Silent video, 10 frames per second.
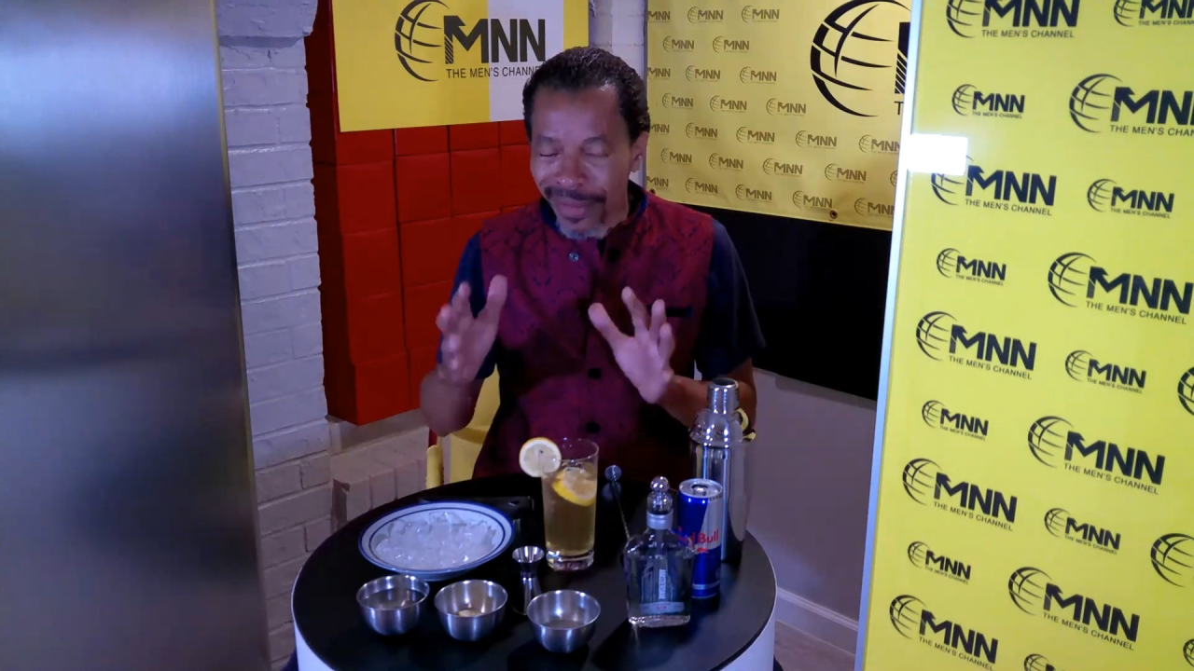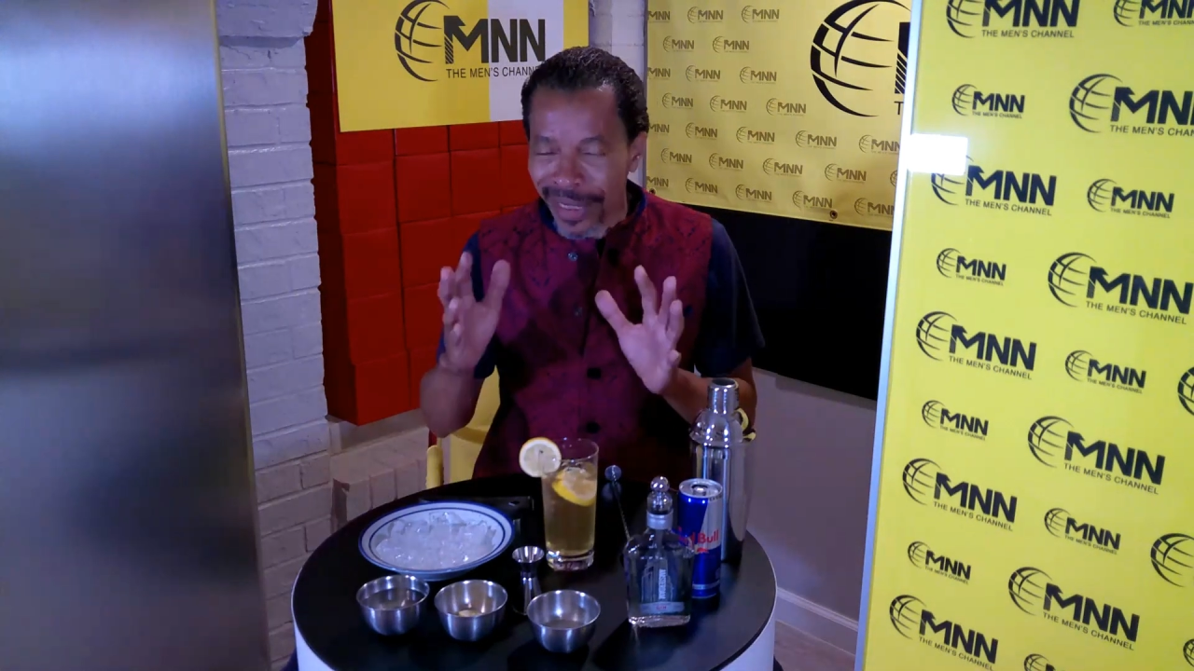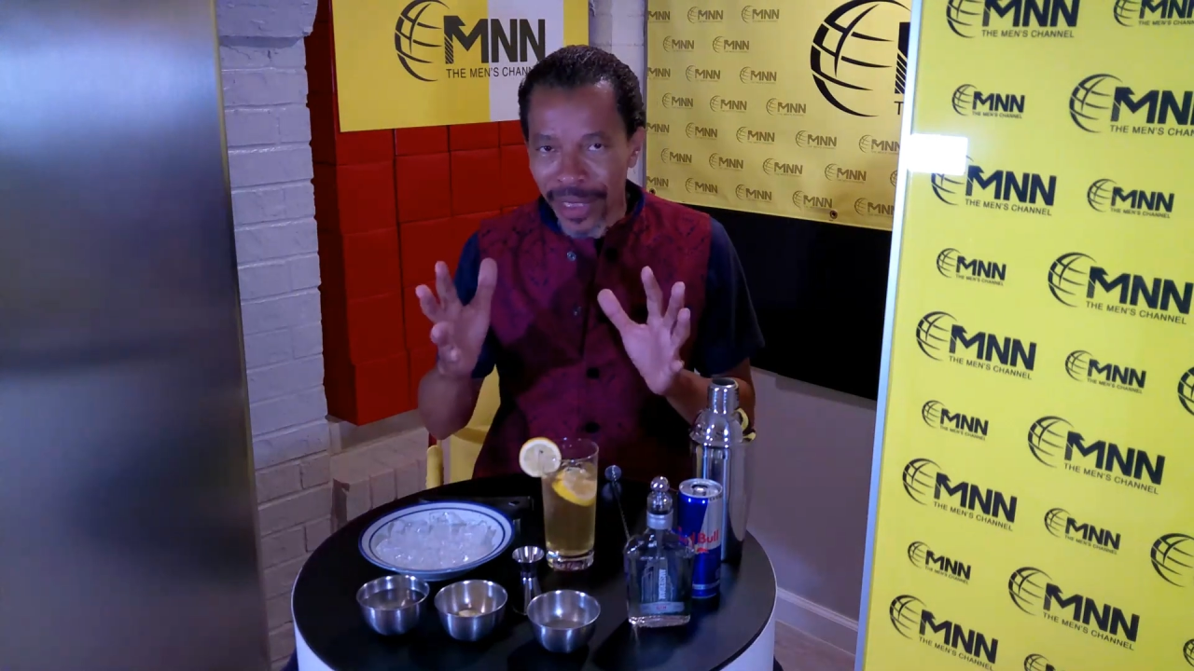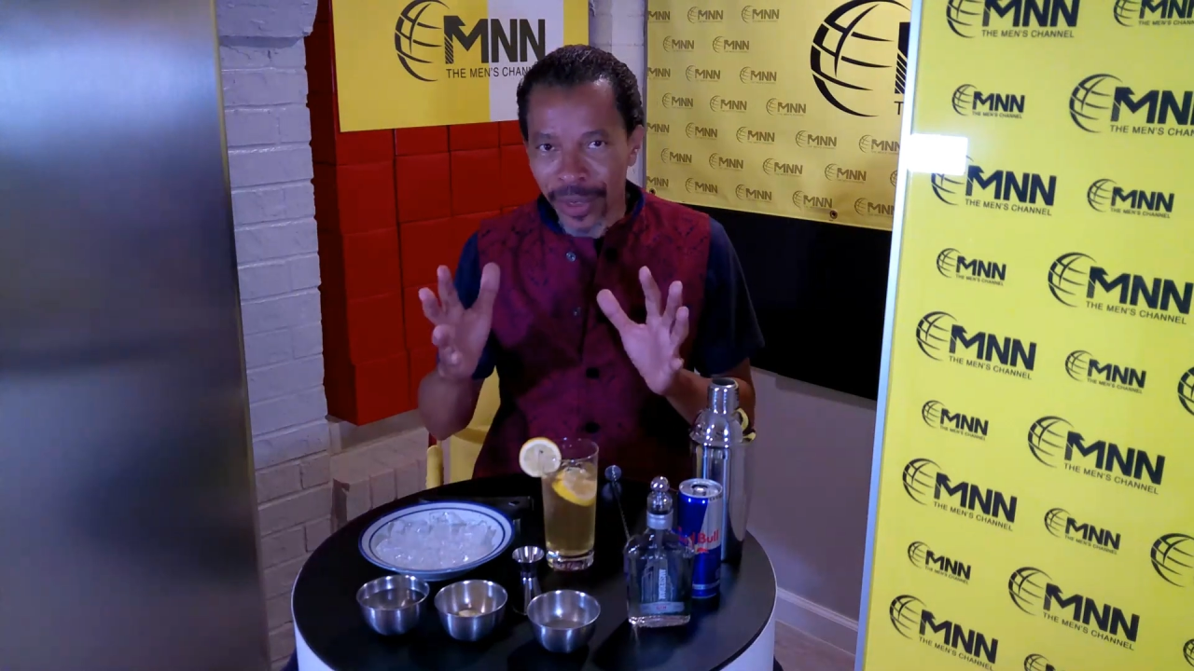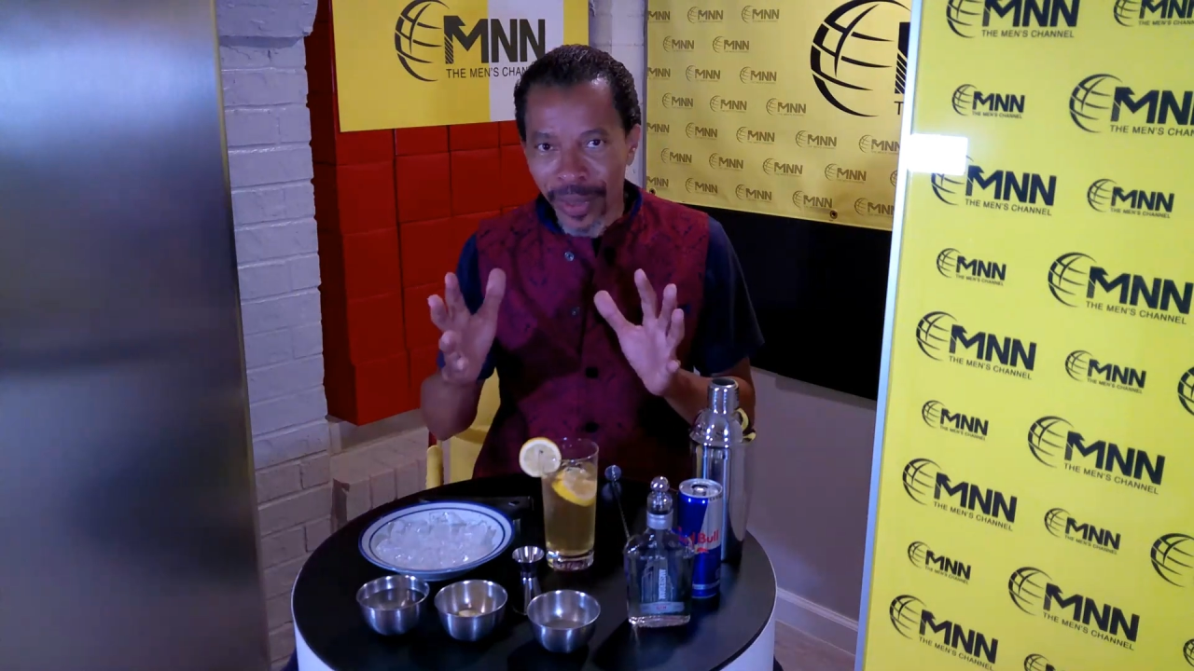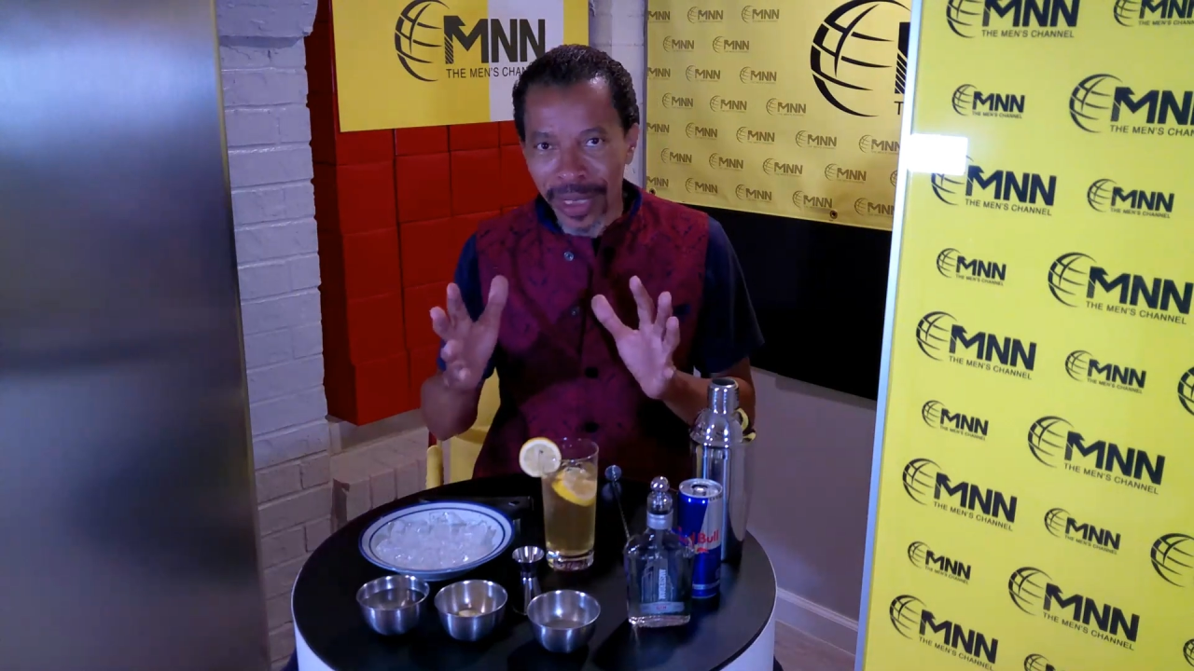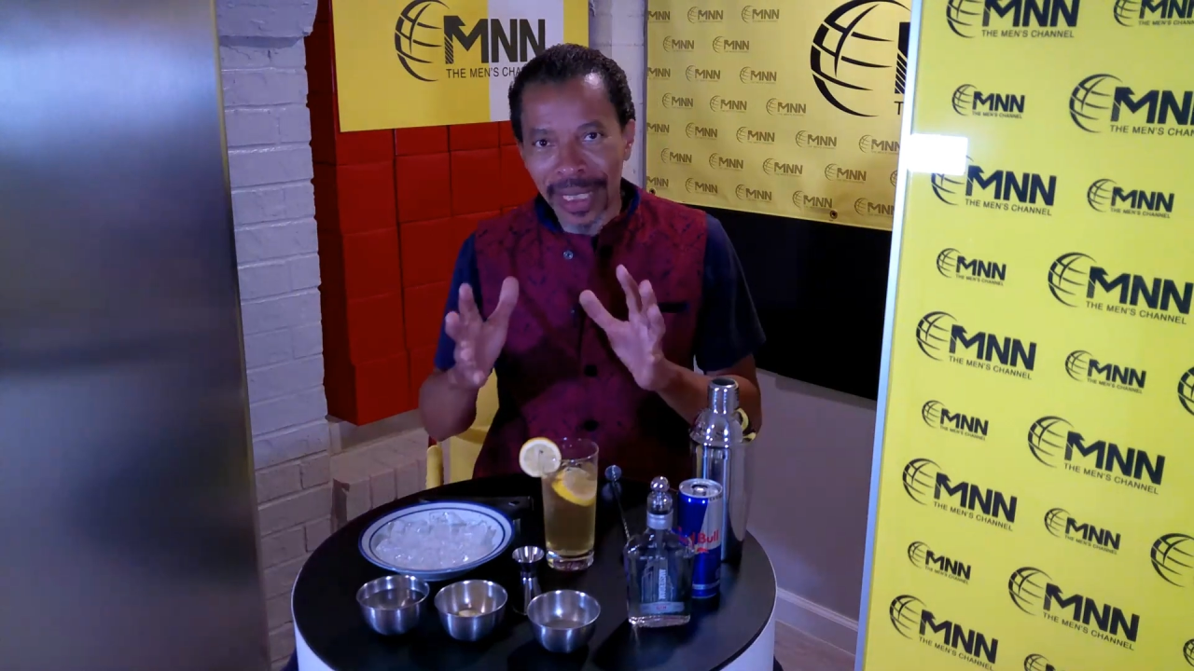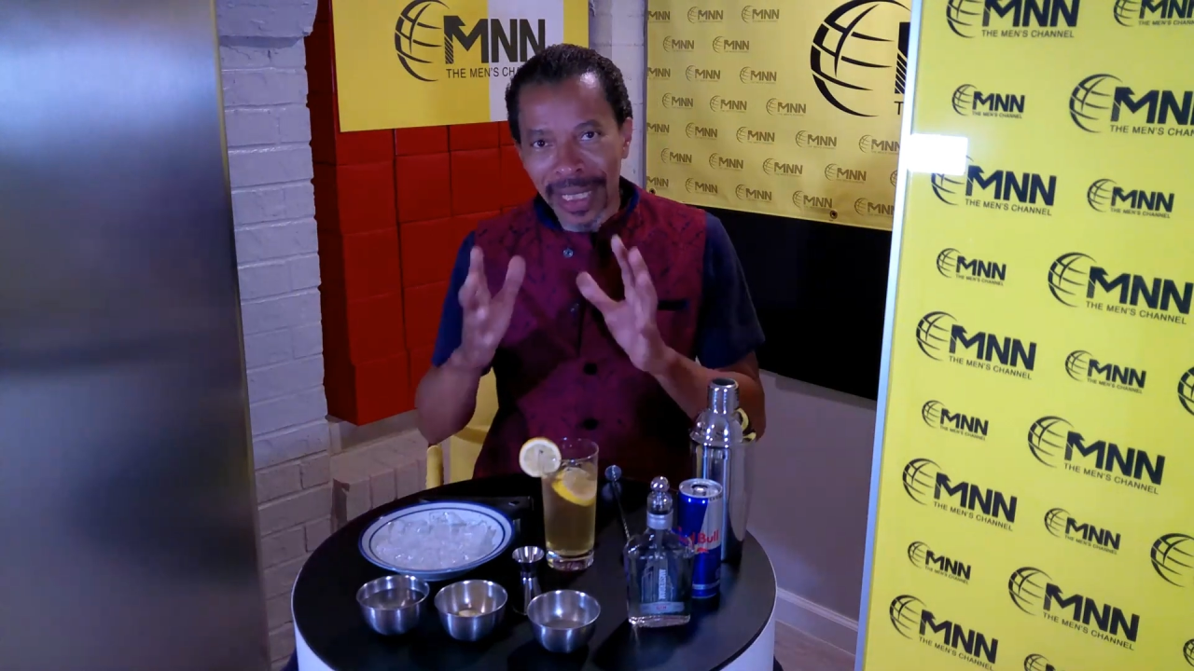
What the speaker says: tastes great.